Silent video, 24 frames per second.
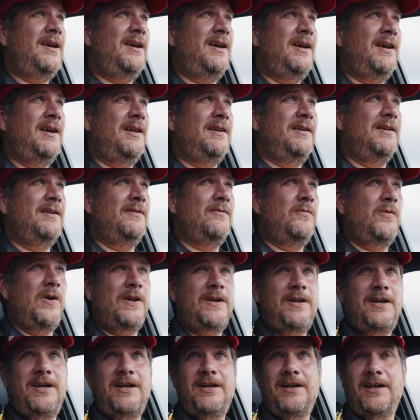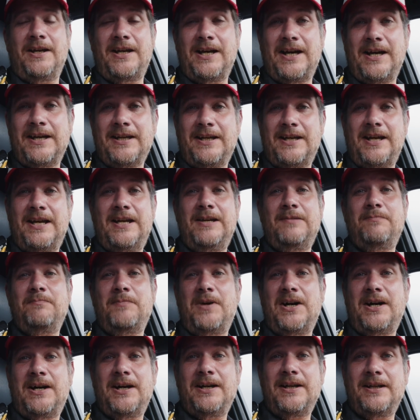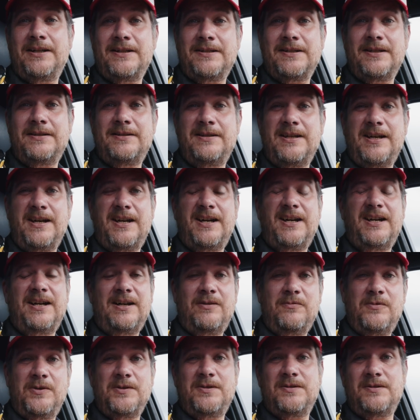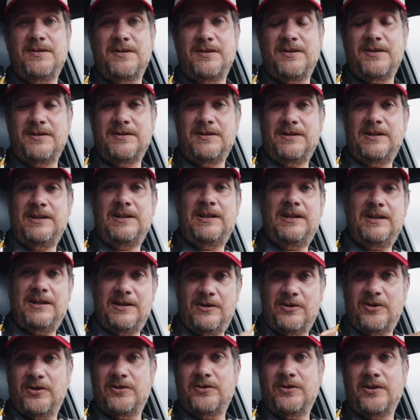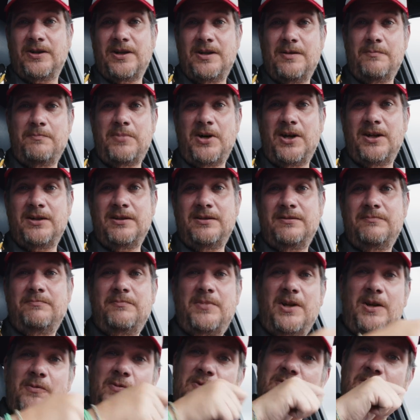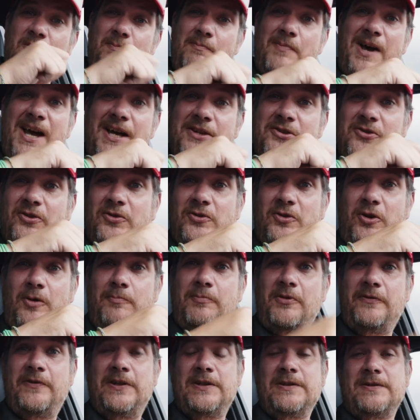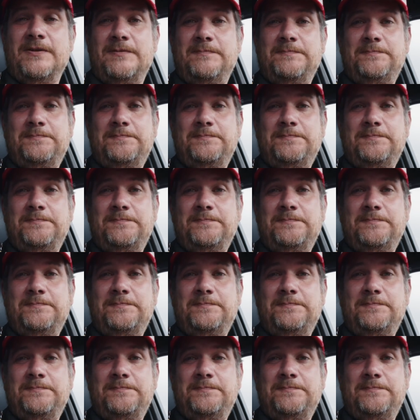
And one day a guy came by and he said, yeah, I want a hot dog in the bun, but I want some mash on top of it.